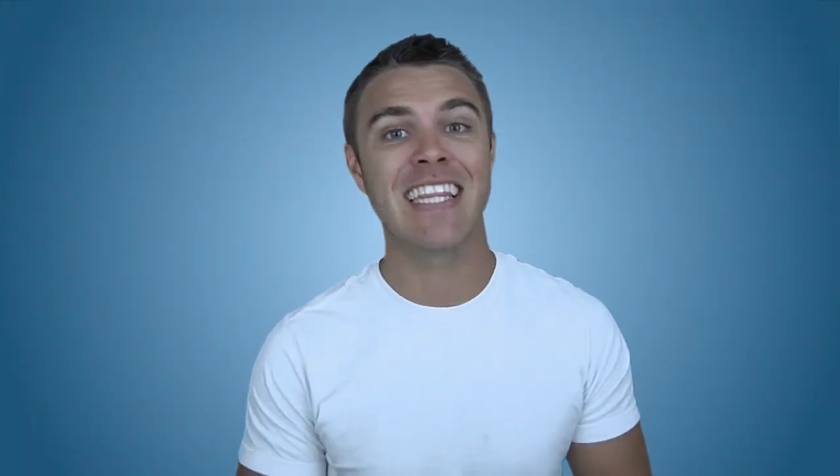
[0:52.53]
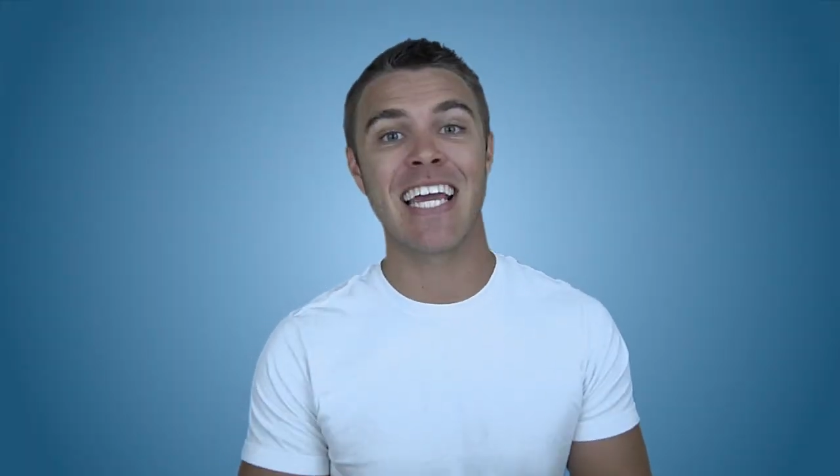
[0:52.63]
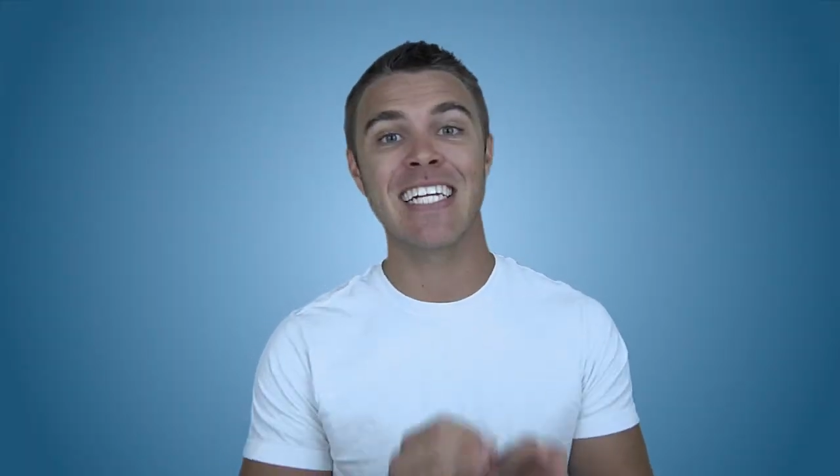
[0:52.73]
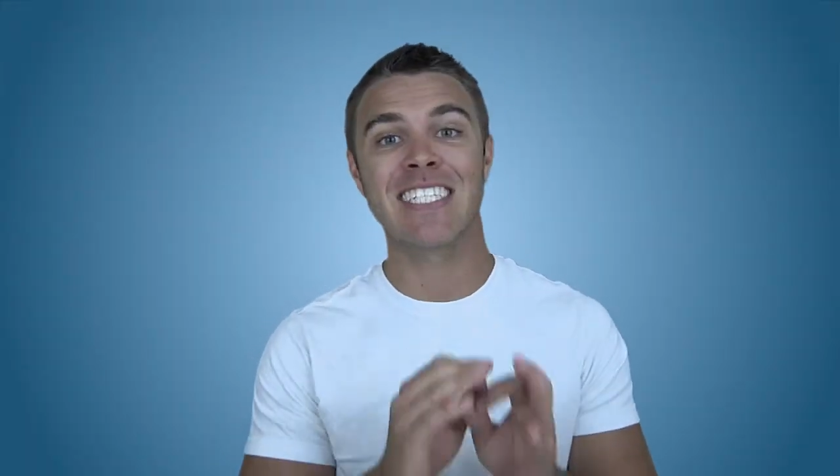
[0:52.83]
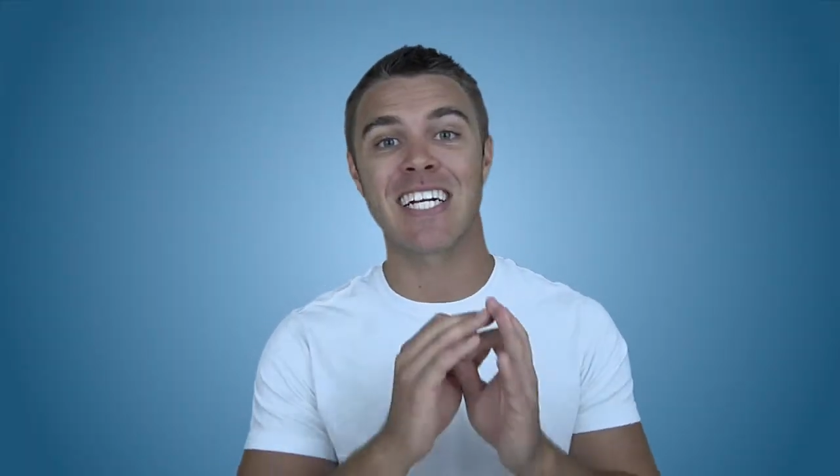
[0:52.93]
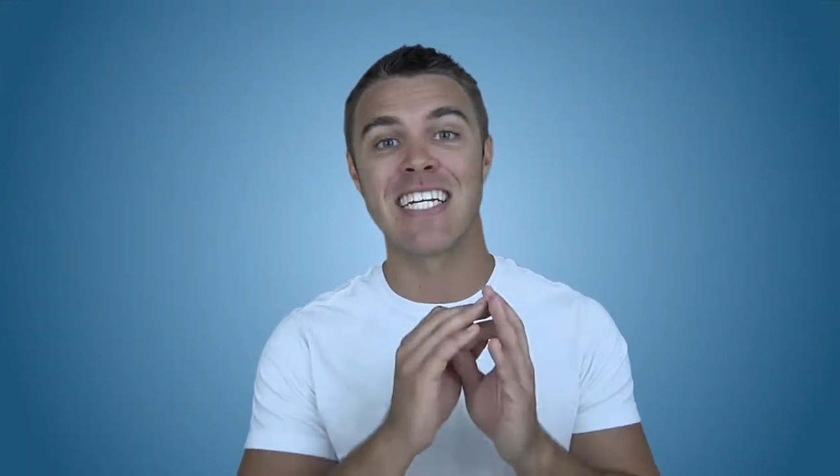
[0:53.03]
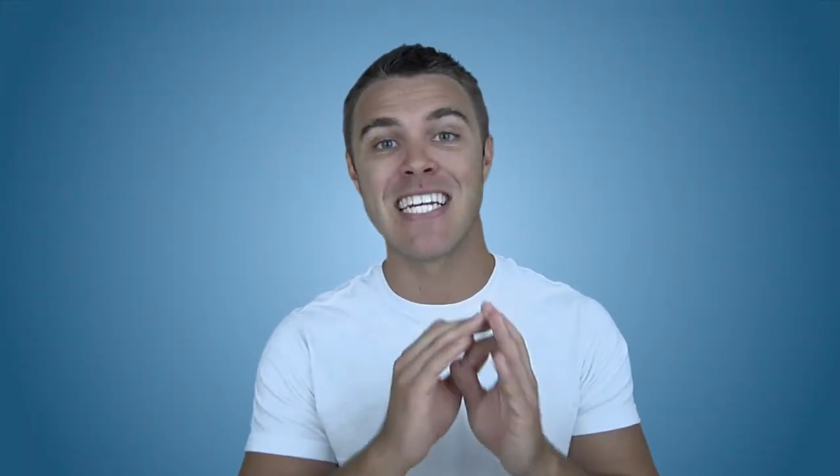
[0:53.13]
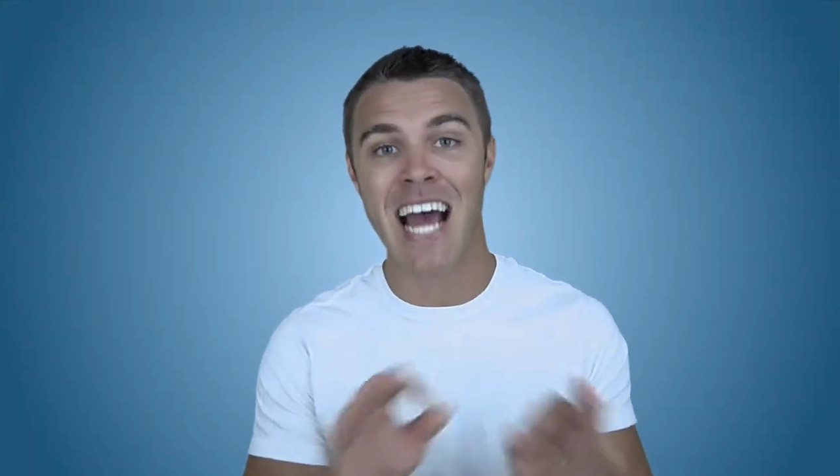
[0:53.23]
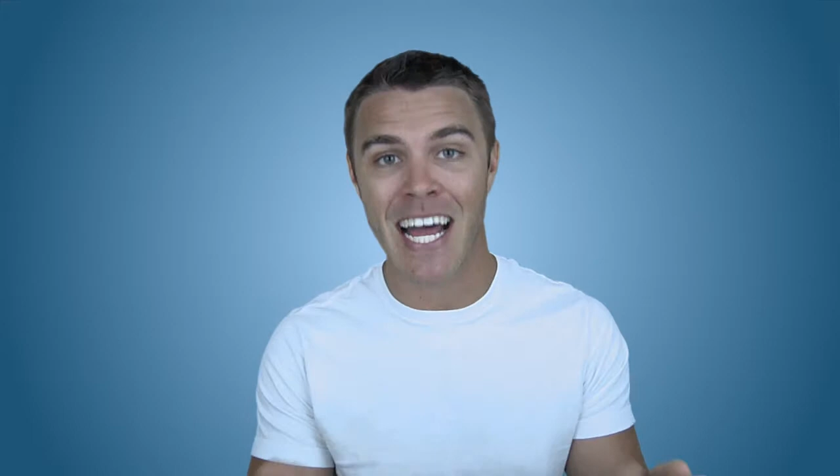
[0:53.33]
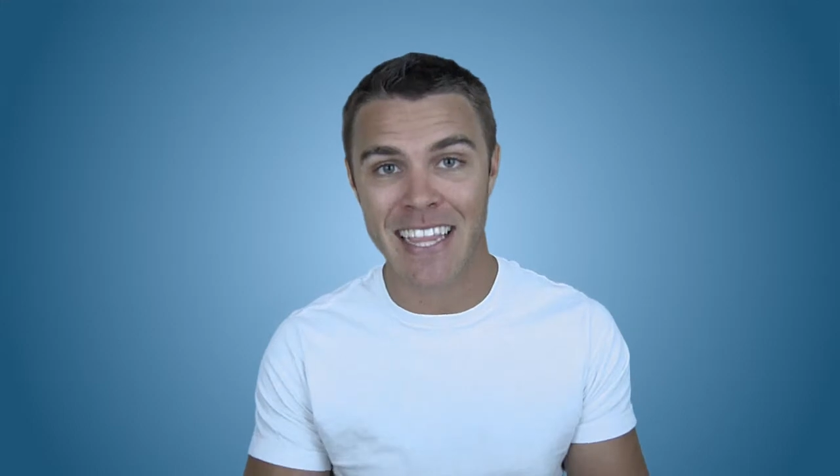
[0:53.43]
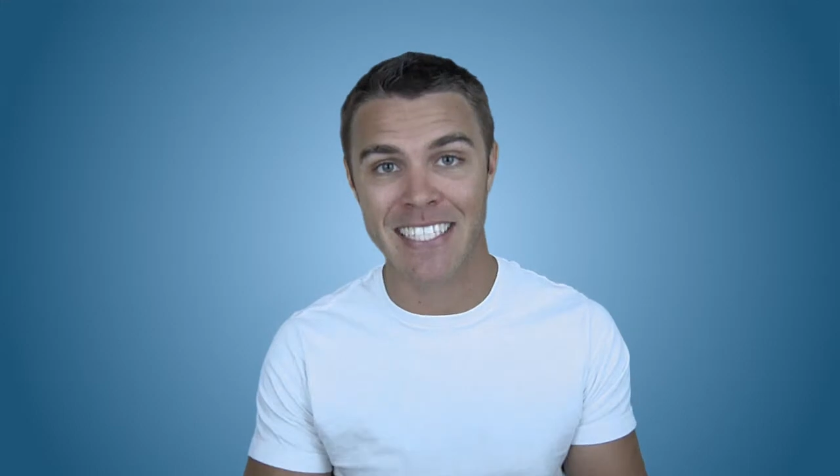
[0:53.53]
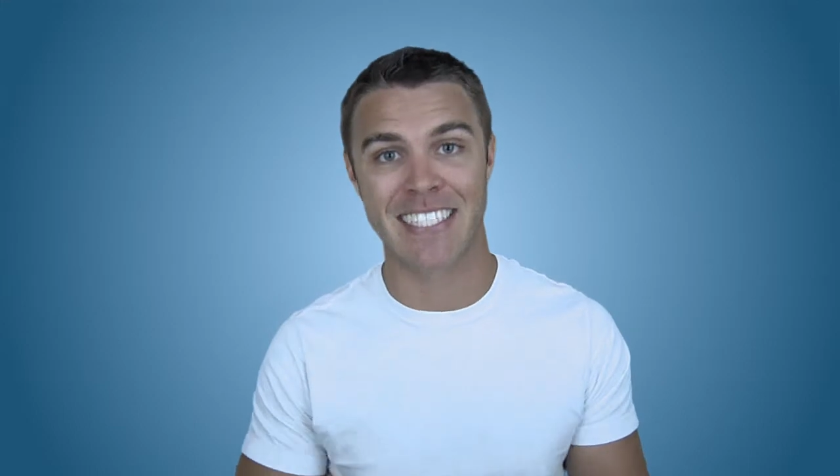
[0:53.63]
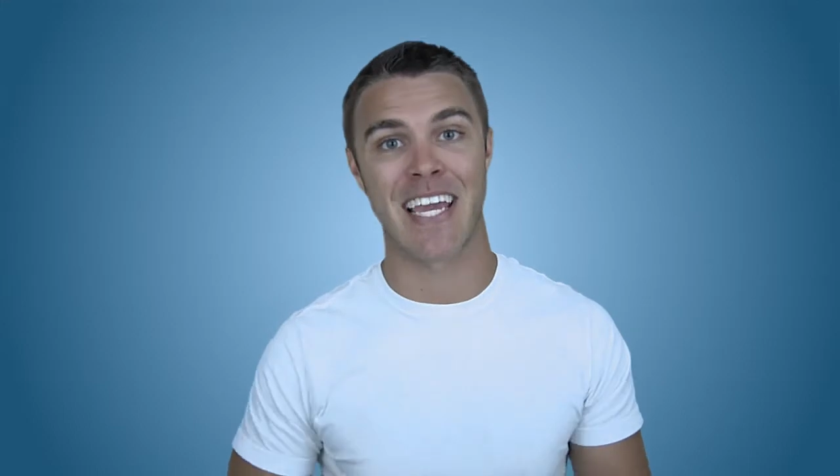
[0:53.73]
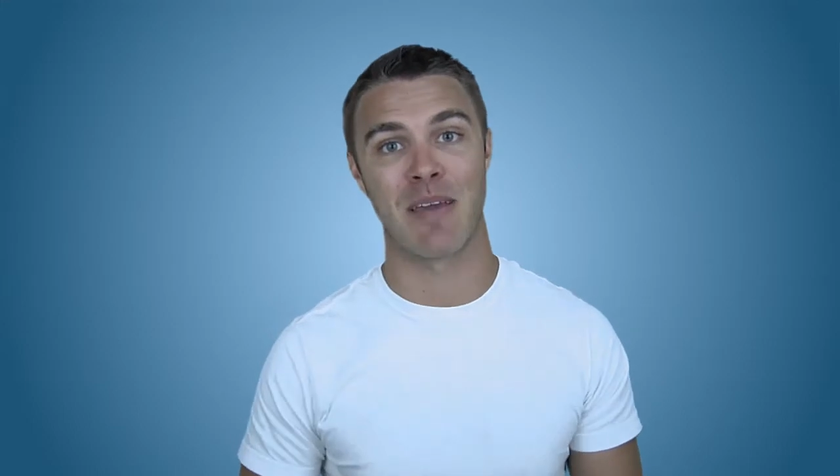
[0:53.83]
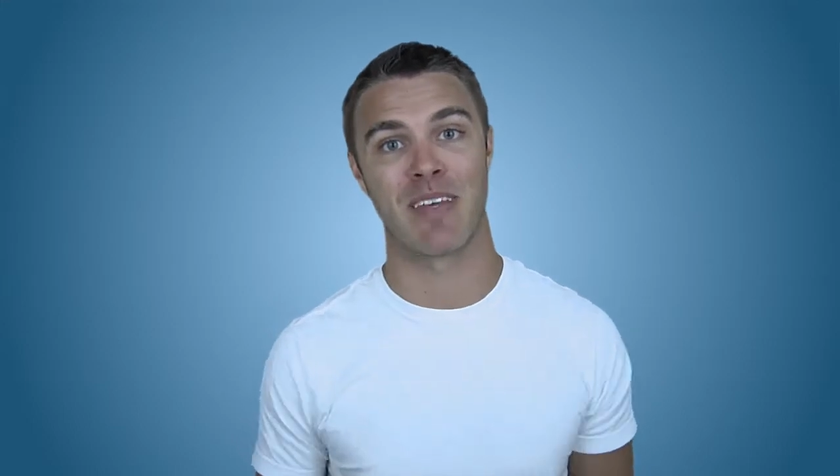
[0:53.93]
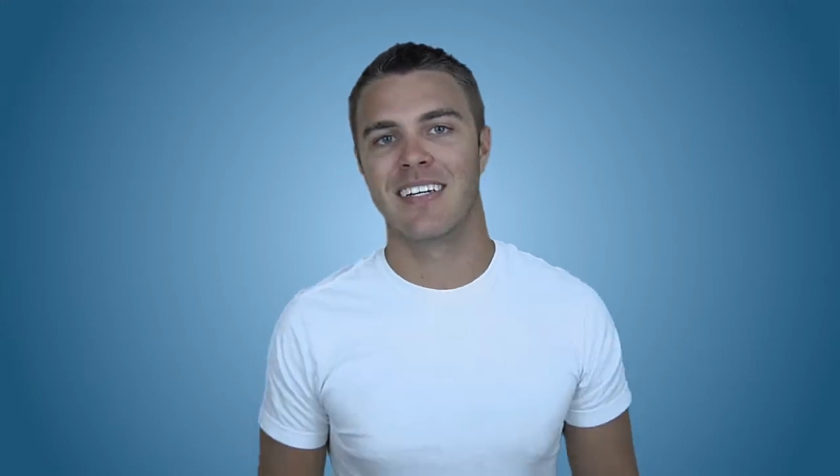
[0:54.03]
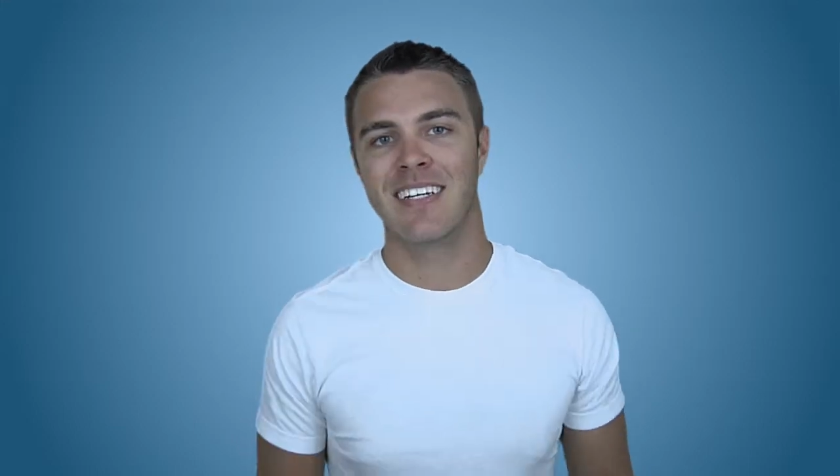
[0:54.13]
things are not the same.